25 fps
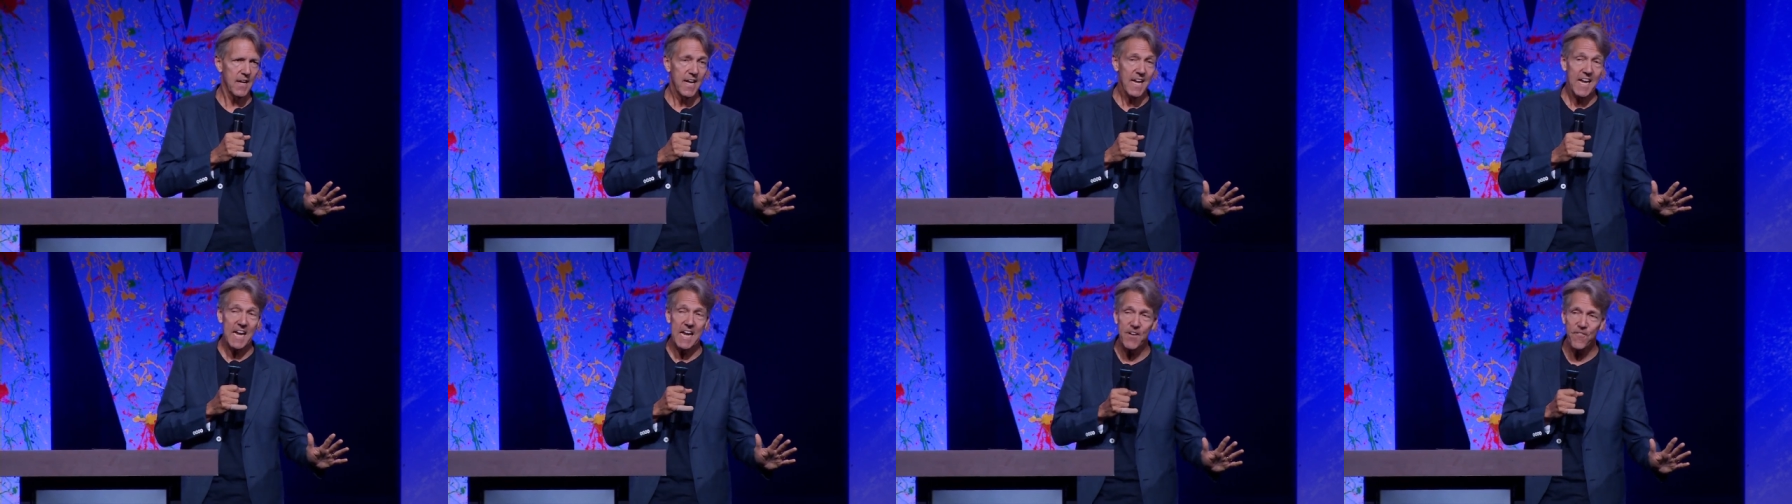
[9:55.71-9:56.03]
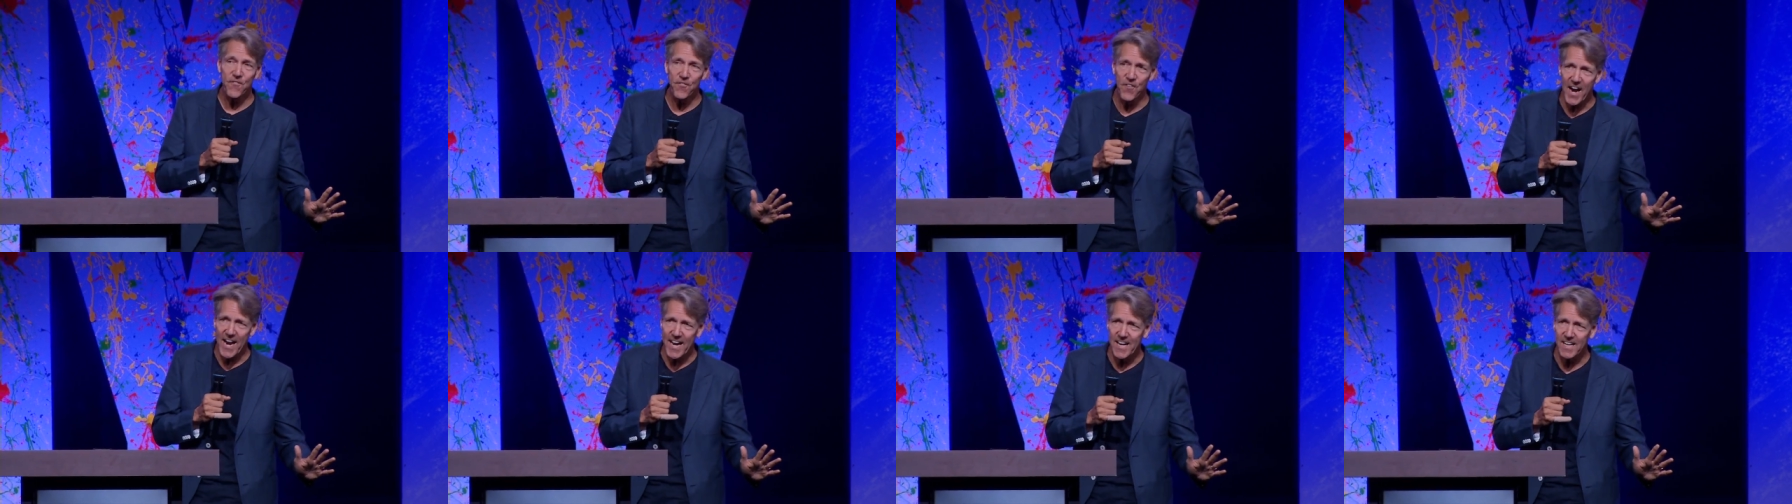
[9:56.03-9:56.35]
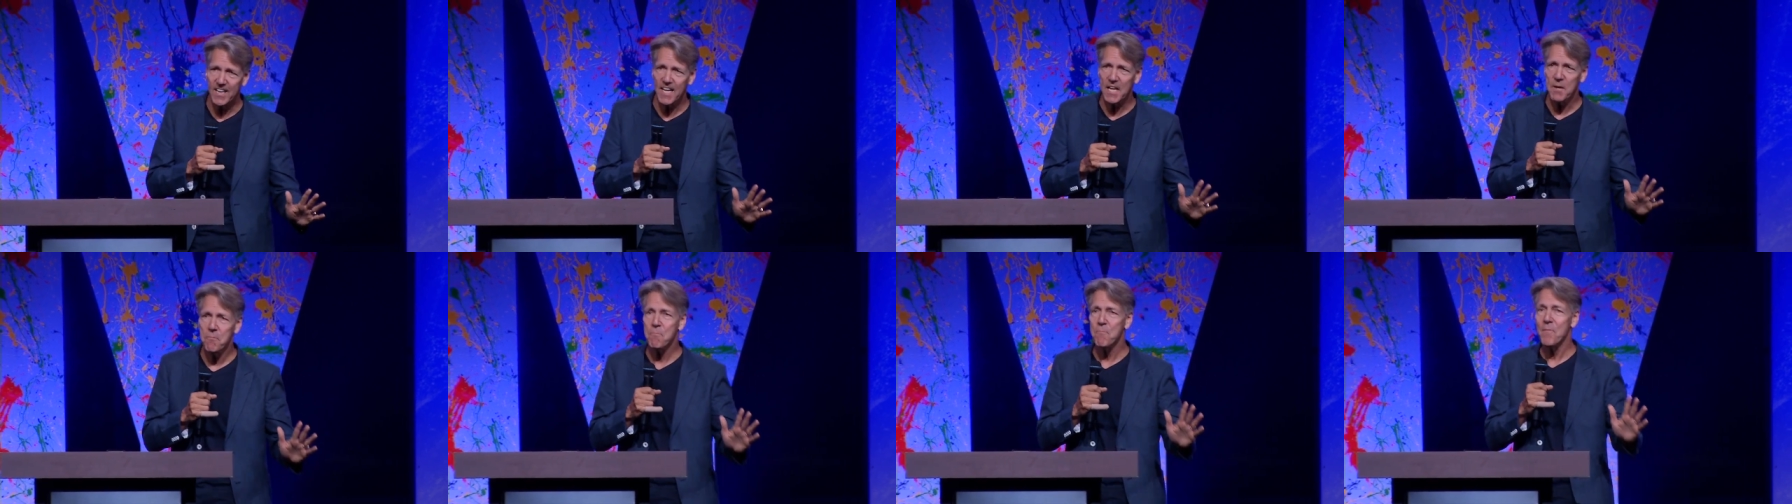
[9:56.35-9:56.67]
He
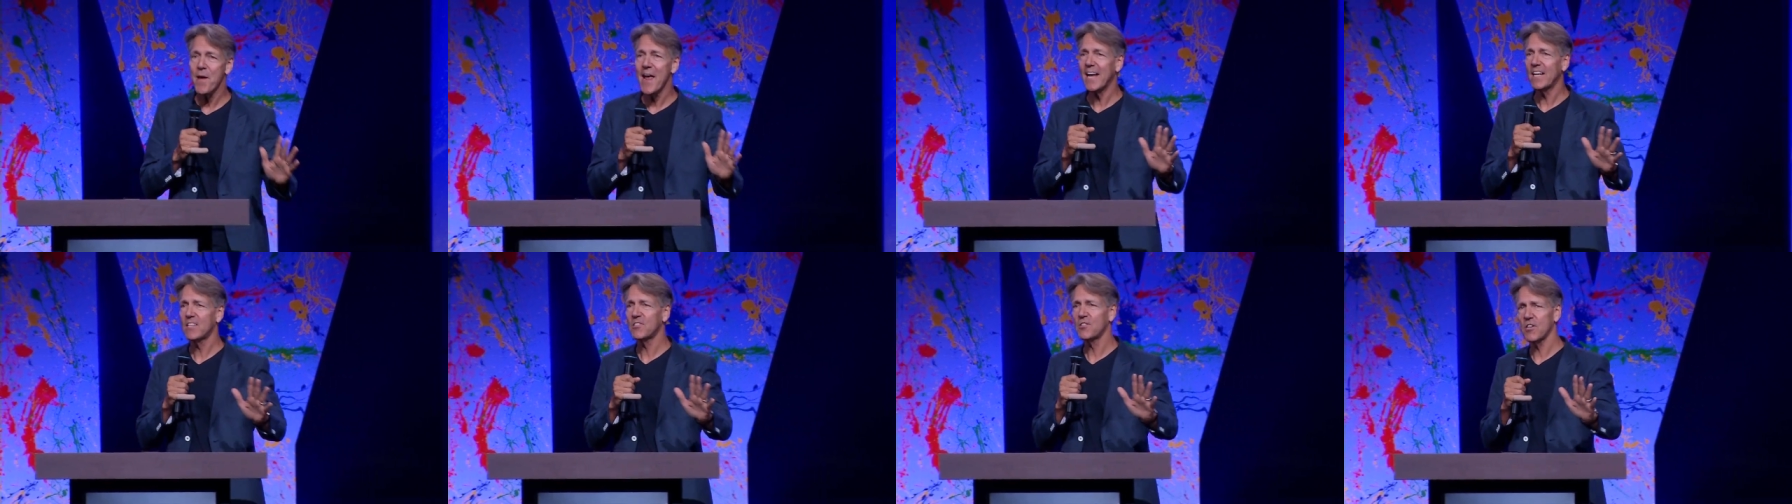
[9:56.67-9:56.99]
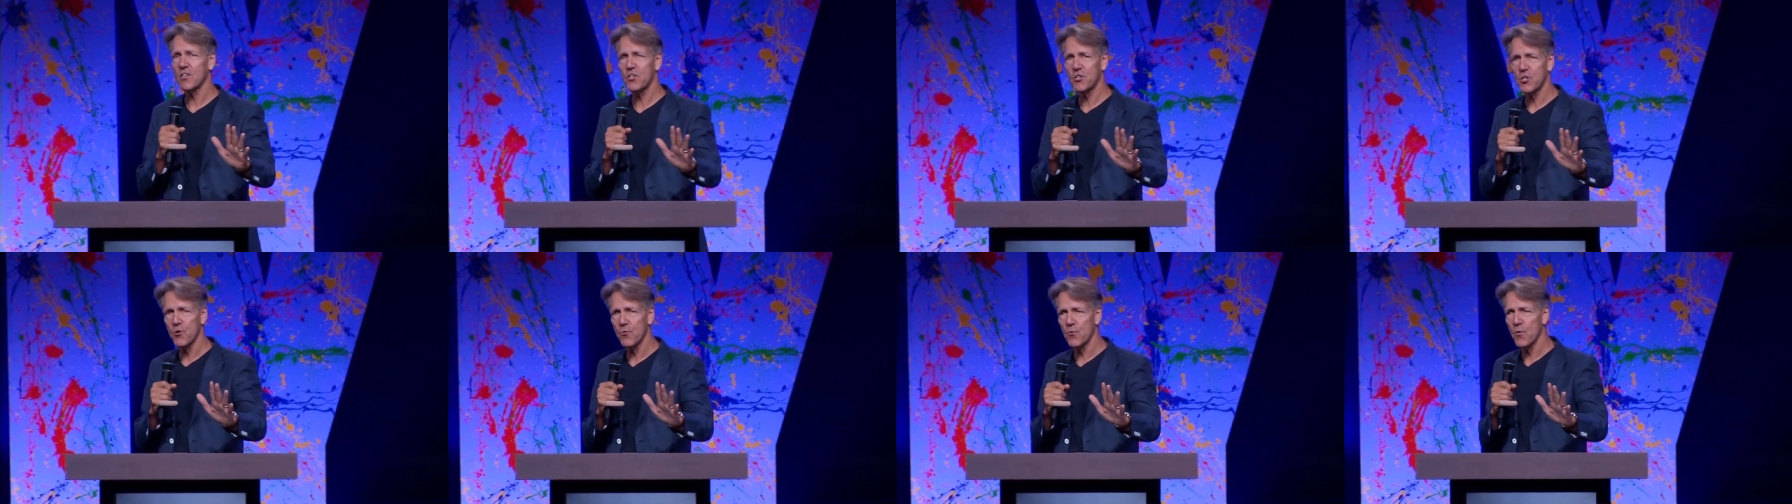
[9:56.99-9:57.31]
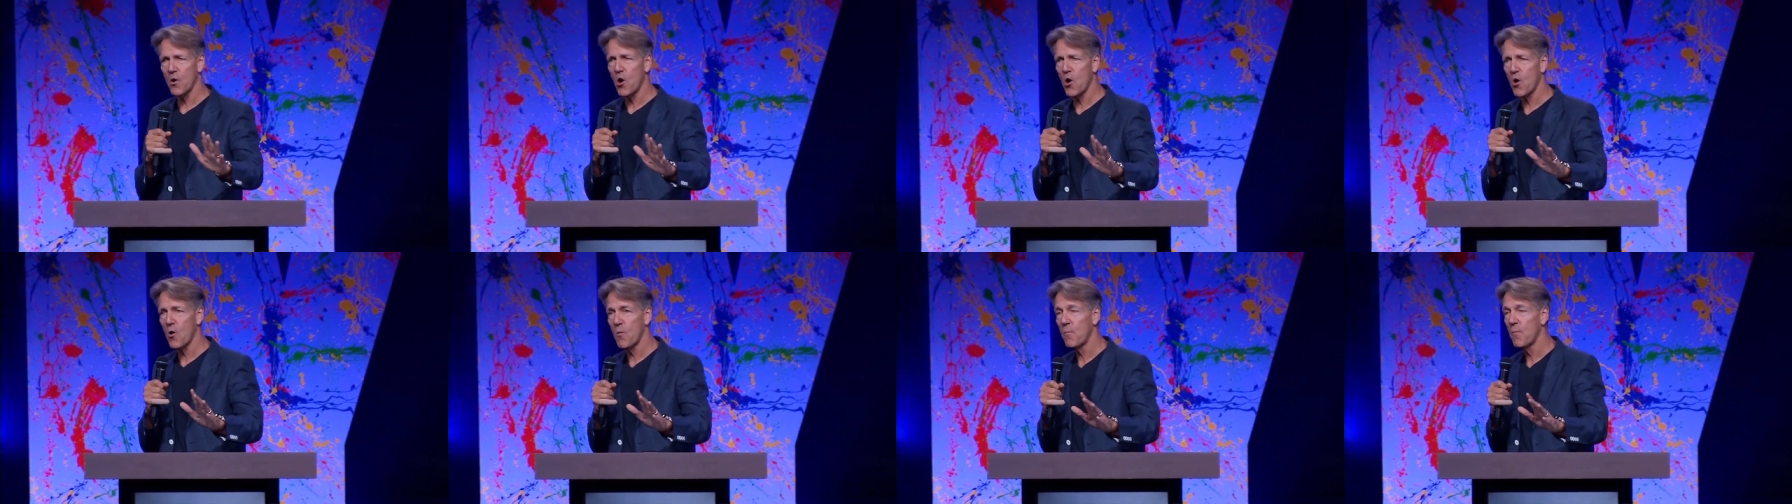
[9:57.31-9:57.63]
finally makes it to
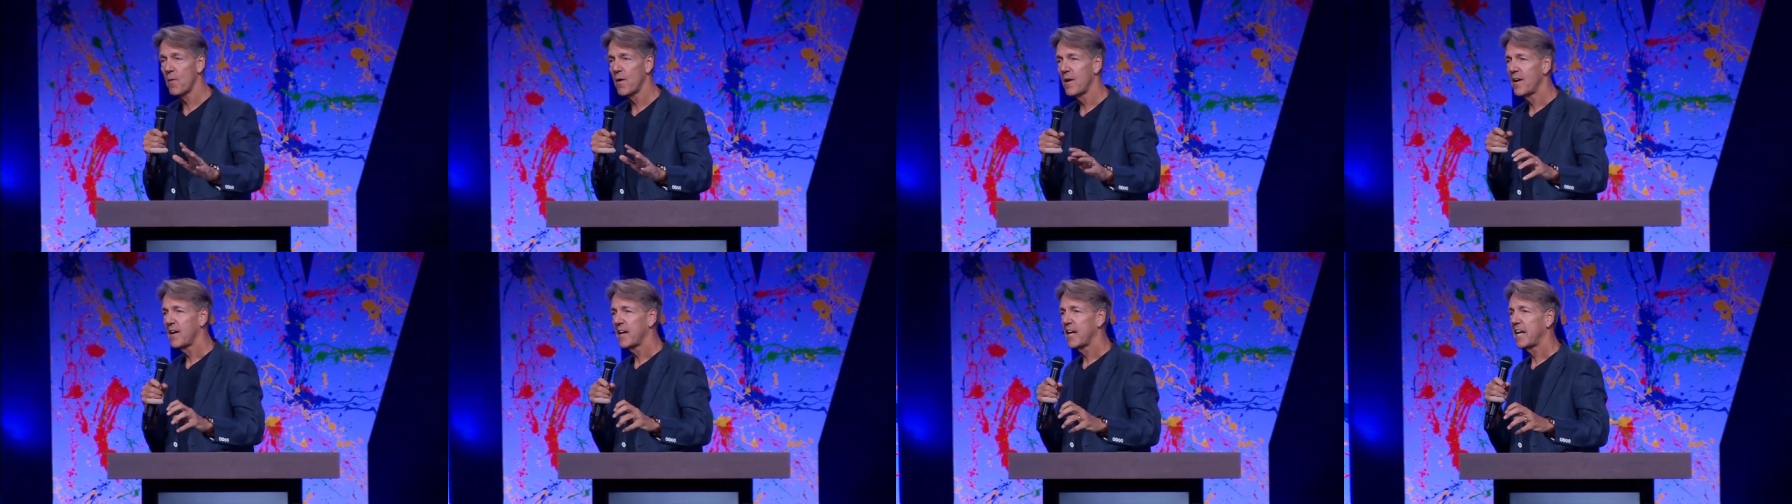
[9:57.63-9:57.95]
Rome.